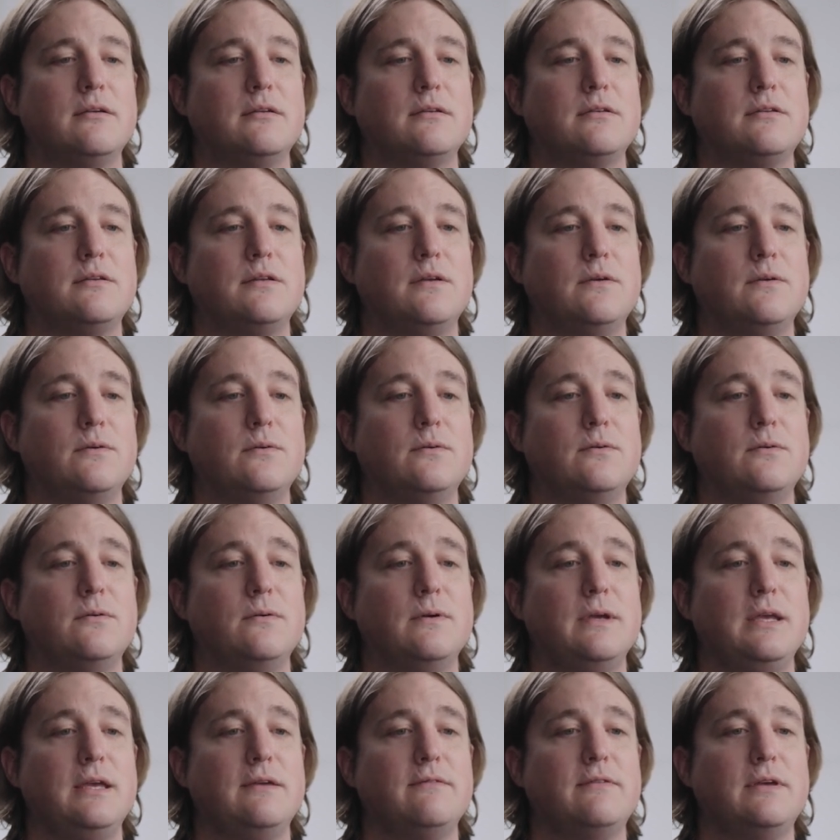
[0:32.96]

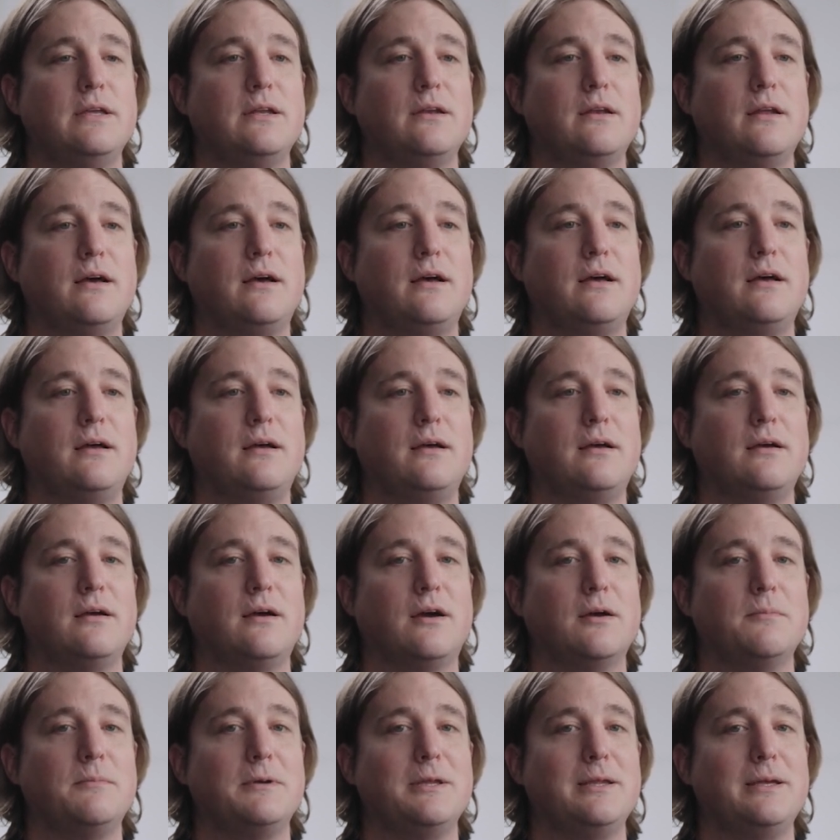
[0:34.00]
to even
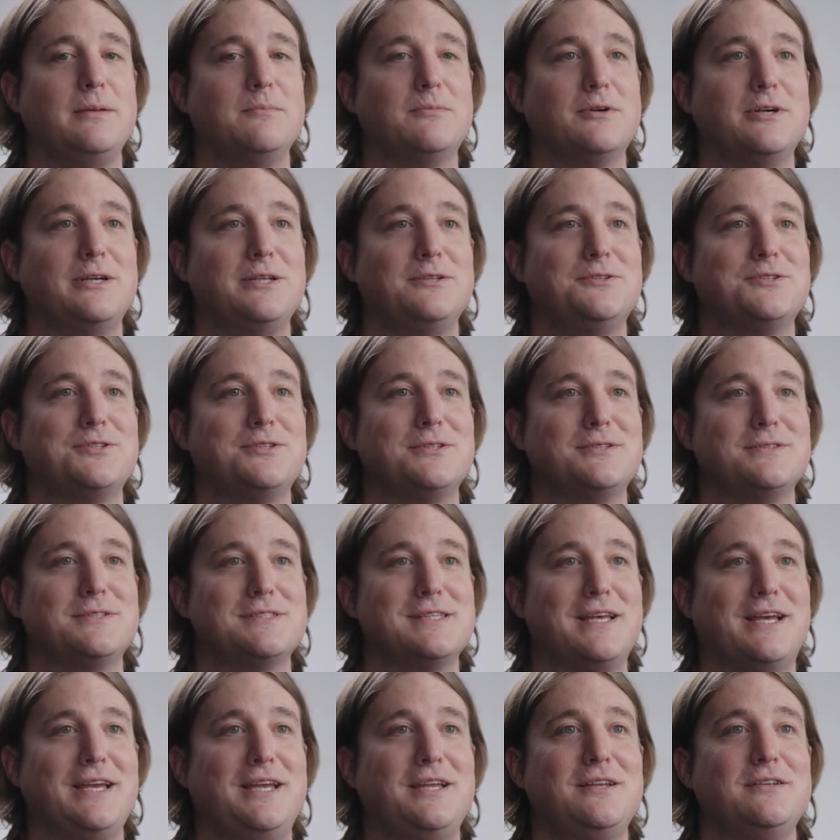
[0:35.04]
our Billing Bridge
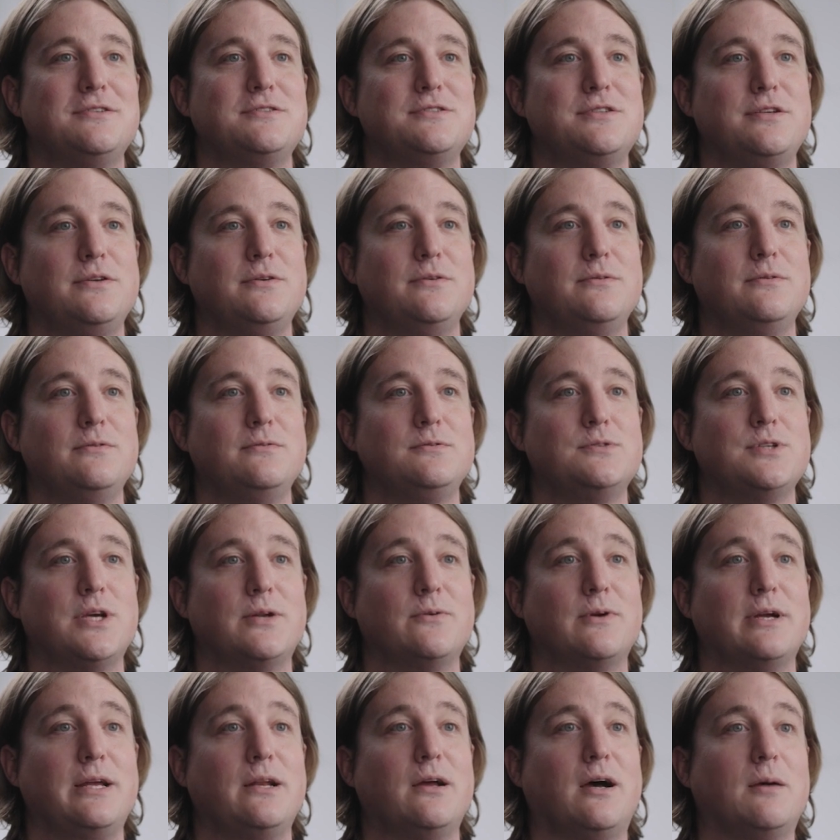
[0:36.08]
site to
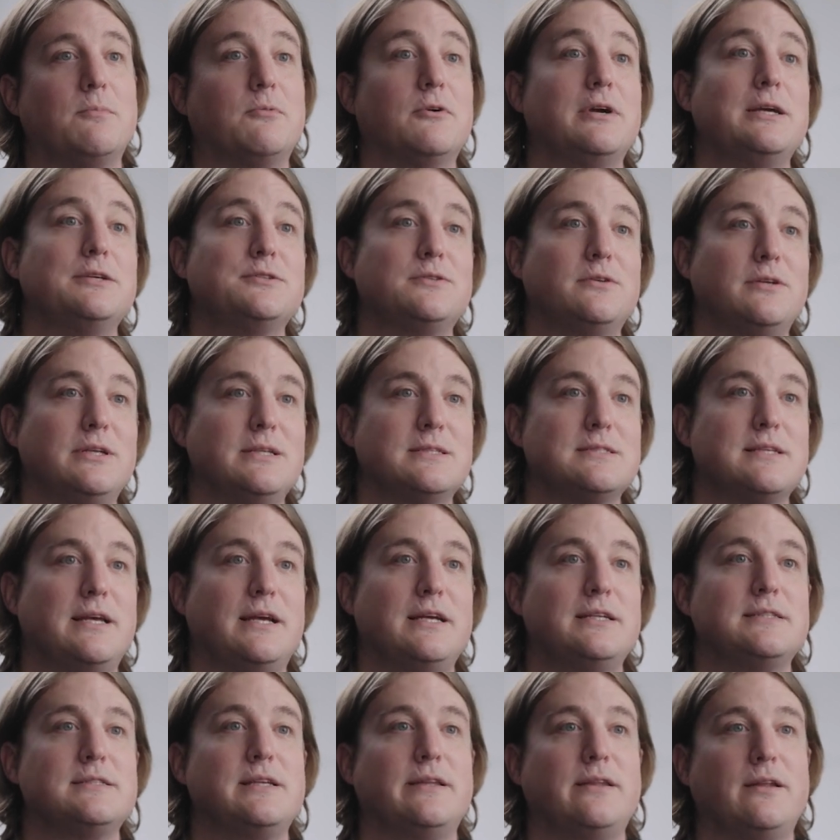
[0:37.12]
generate operational
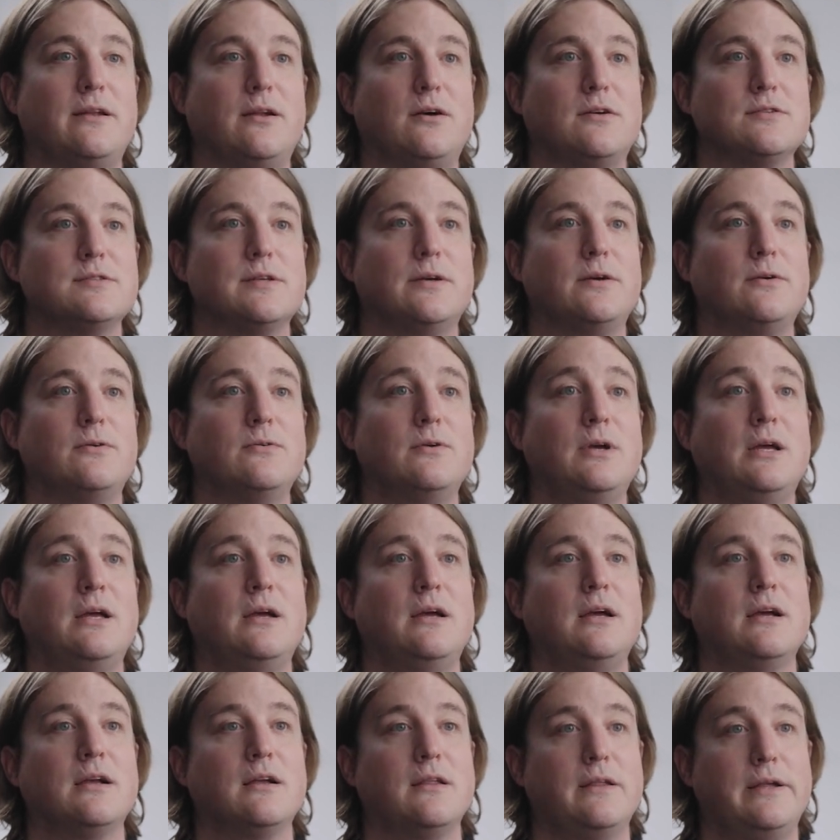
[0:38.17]
insights and then also
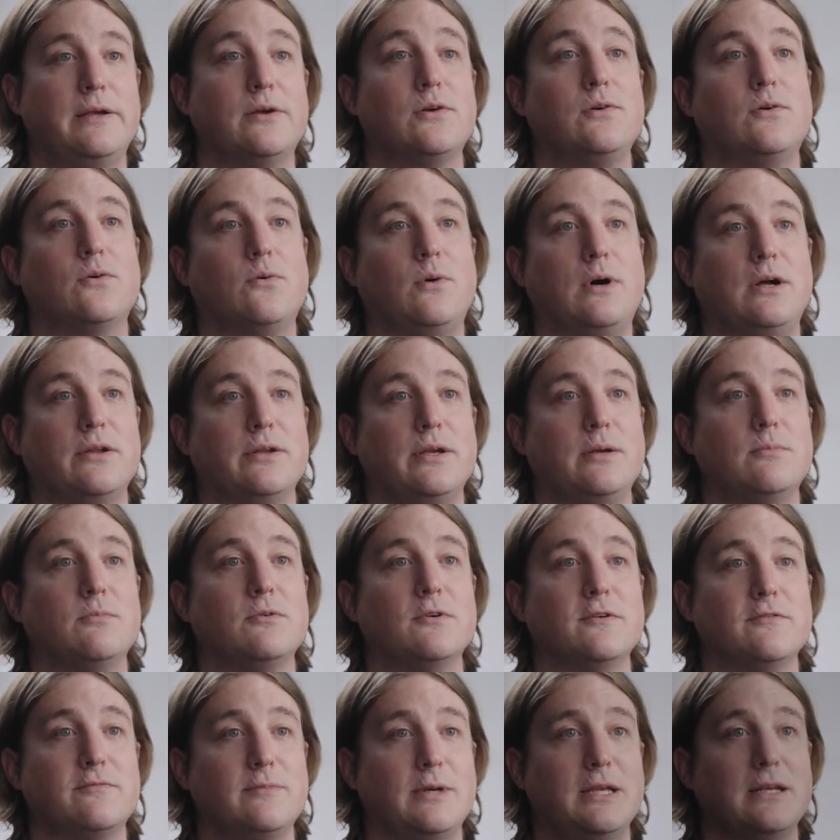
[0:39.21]
clinical quality
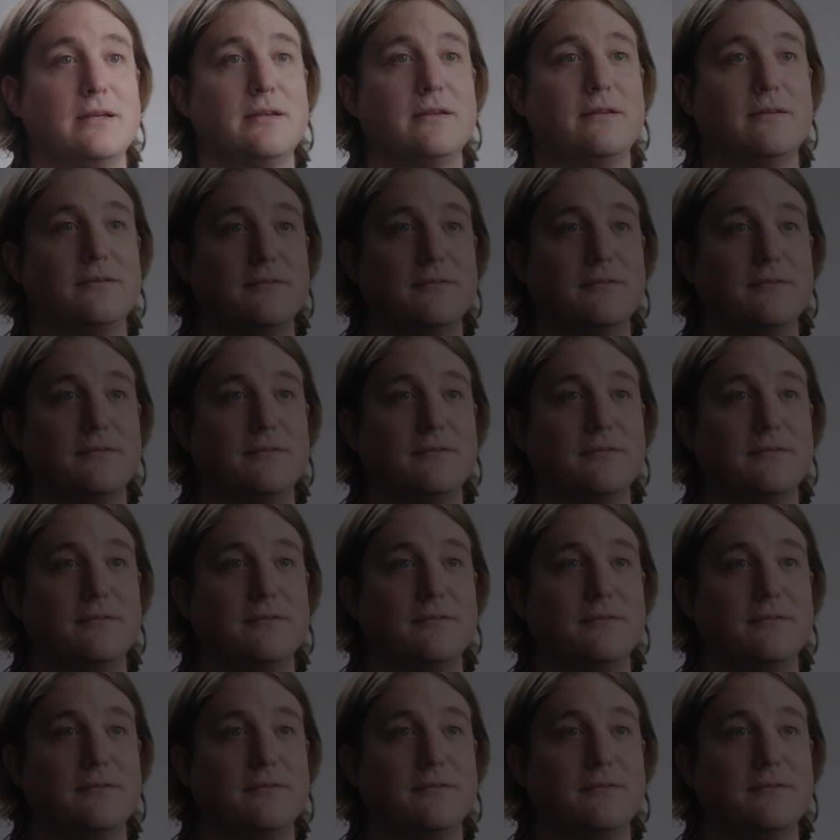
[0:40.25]
improvement.